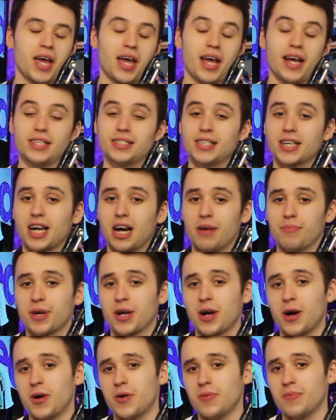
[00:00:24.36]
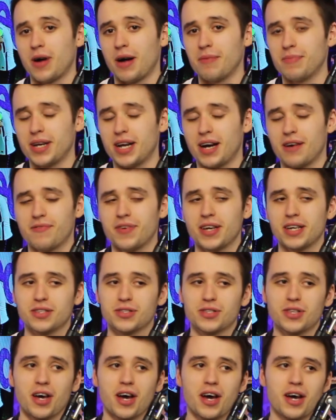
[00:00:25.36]
Is it coming home? I mean, I
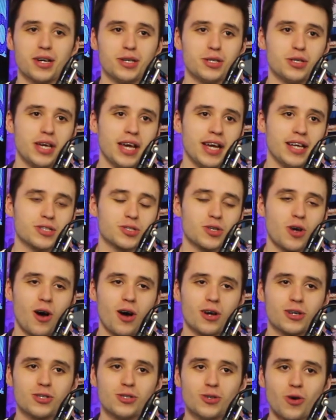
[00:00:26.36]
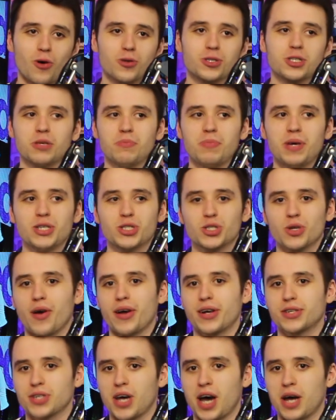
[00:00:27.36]
think that it's hard not to be so
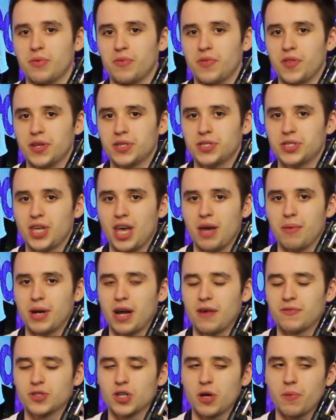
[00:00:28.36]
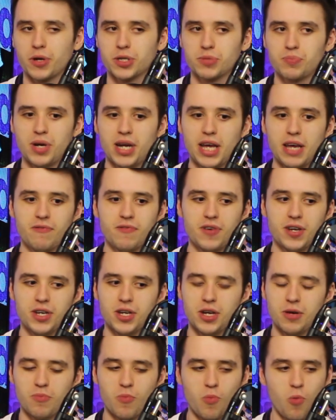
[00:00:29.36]
excited with this team and have so much belief
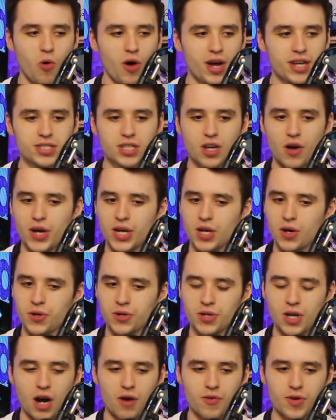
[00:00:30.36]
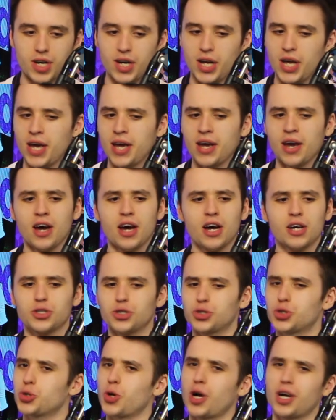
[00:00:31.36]
in them. What is going on currently?
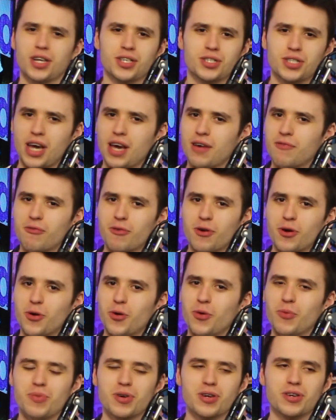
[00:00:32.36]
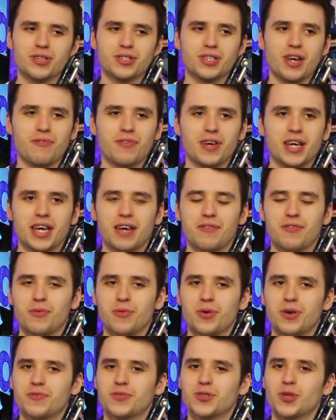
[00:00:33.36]
Just trying to savour it all, because I think if you
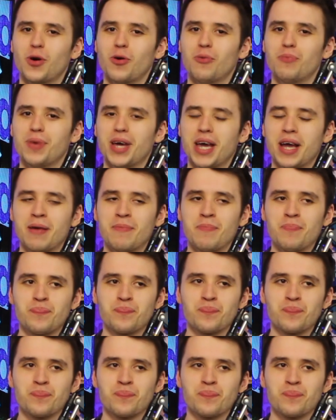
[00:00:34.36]
would have told me